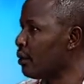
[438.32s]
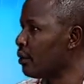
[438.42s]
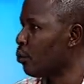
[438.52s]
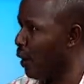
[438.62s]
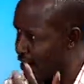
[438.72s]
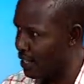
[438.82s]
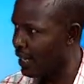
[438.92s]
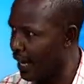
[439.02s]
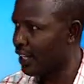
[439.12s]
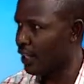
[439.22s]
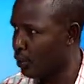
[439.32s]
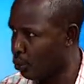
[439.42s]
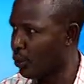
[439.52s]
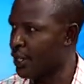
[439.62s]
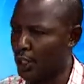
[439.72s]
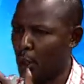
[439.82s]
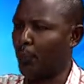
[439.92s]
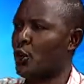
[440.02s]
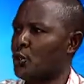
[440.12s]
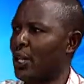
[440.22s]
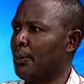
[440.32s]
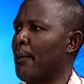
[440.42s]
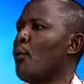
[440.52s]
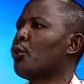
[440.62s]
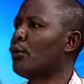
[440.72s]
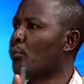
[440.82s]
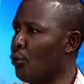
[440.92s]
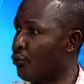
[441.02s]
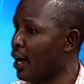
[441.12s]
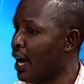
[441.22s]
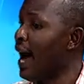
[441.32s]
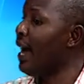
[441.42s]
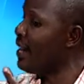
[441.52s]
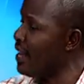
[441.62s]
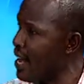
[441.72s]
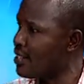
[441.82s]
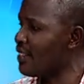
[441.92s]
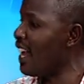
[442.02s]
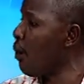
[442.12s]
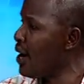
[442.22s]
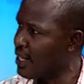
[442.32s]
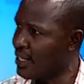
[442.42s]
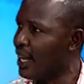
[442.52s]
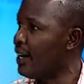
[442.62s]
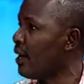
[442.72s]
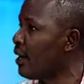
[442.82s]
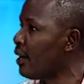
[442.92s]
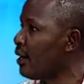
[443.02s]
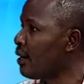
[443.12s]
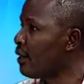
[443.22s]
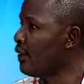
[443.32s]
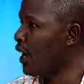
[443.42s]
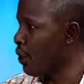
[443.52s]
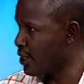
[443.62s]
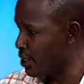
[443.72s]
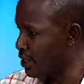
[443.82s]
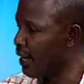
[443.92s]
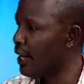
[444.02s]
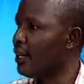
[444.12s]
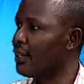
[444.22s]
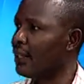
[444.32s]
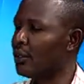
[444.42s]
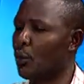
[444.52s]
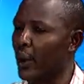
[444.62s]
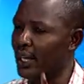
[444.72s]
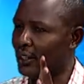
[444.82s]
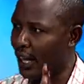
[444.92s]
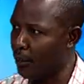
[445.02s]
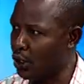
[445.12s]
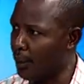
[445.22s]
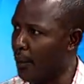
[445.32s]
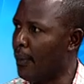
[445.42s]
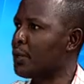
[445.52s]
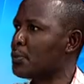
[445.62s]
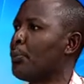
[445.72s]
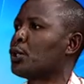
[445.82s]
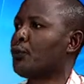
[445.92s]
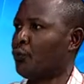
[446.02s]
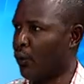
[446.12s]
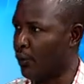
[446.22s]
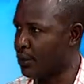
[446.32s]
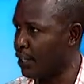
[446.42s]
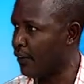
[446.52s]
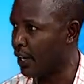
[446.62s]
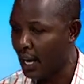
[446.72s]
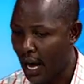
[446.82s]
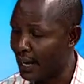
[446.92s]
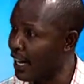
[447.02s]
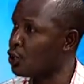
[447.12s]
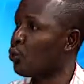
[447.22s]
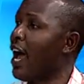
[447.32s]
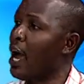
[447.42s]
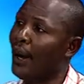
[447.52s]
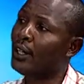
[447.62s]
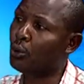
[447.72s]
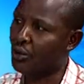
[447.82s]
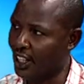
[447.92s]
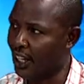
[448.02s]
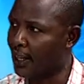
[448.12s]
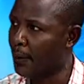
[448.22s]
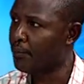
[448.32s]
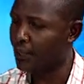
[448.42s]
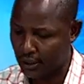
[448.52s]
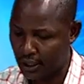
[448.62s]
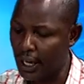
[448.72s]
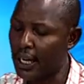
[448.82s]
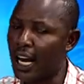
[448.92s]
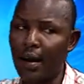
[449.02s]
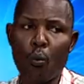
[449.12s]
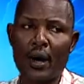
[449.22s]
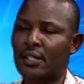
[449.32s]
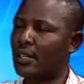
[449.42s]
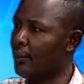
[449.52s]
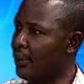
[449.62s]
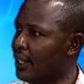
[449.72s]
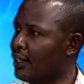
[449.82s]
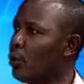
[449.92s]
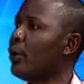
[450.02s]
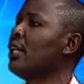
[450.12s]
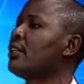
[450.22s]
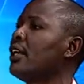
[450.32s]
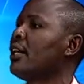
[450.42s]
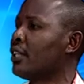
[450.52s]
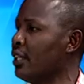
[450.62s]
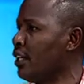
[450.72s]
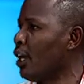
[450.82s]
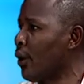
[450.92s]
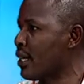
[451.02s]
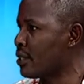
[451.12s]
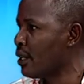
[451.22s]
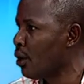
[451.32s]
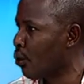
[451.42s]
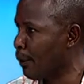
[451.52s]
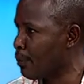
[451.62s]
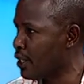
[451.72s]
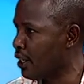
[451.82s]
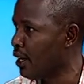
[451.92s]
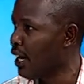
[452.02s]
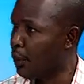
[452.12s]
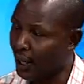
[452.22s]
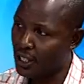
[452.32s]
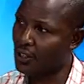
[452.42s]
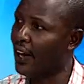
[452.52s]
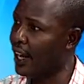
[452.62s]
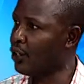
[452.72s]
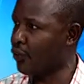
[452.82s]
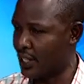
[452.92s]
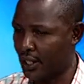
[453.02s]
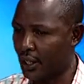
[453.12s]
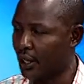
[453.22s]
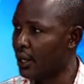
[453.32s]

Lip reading: Was he likely to? Is it possible that people would move? And yes, there was a study. There was a study that when it comes to Amama Mbabazi, people shift from 7. And that's why I want to think that the NRM was celebrating when TDA was collapsing. And what is very interesting,